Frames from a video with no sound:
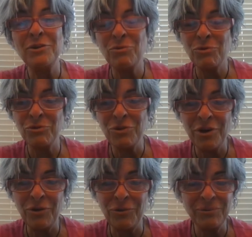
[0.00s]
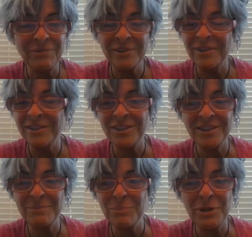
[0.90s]
the North Node.
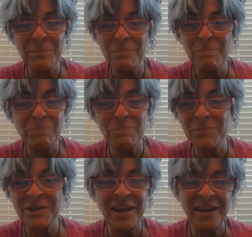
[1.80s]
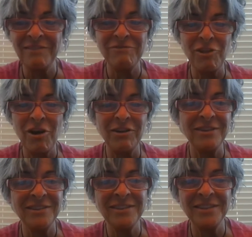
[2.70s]
Just be a tight flock.
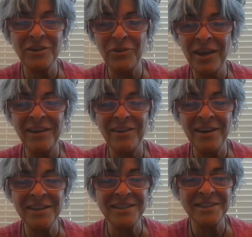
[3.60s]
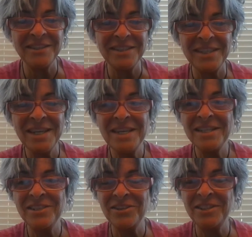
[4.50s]
Okay, you guys.
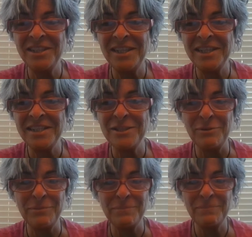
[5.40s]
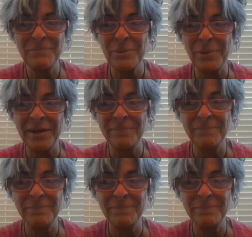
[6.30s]
Talk to you again soon. Bye bye.